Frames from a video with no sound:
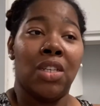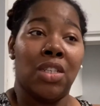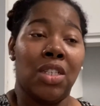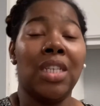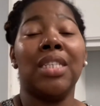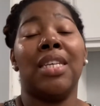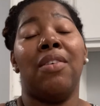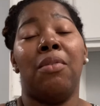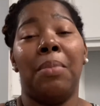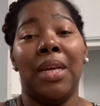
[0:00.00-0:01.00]
She doesn't have
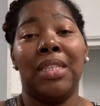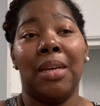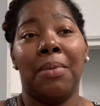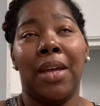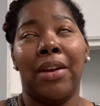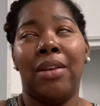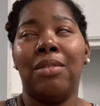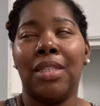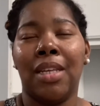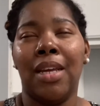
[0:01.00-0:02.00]
a bedtime there.
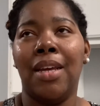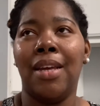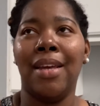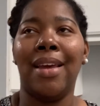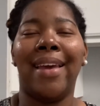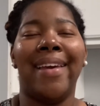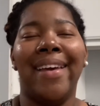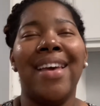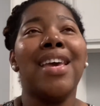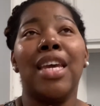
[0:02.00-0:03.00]

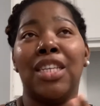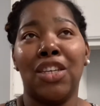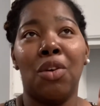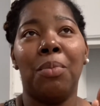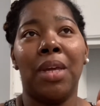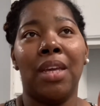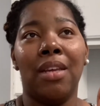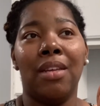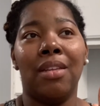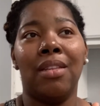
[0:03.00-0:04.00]
He told
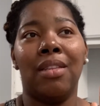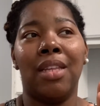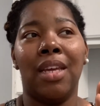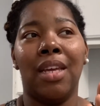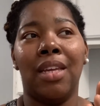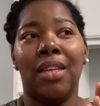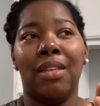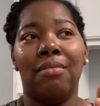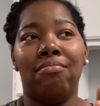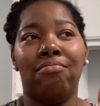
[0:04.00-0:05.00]
me that
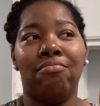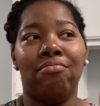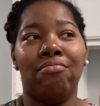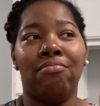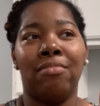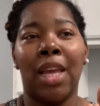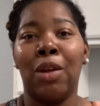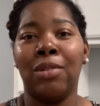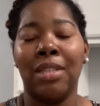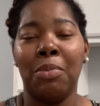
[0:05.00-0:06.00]
they go
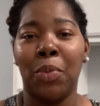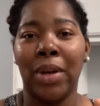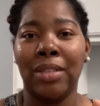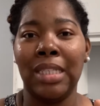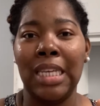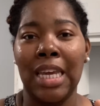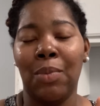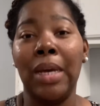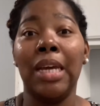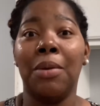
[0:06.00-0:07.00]
sleep around 10.
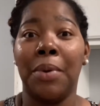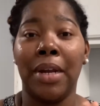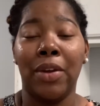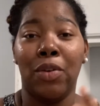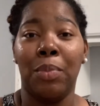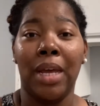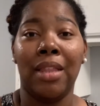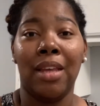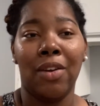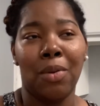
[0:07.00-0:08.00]
When he get ready to go to bed,
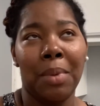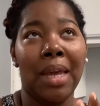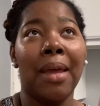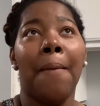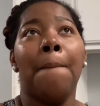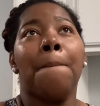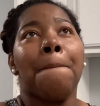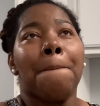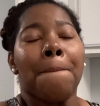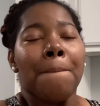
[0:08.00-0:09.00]
they go to bed.
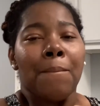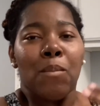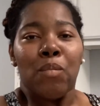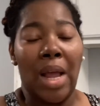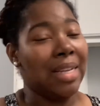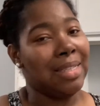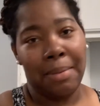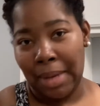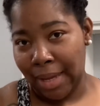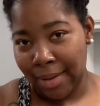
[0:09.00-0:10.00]
That's not me.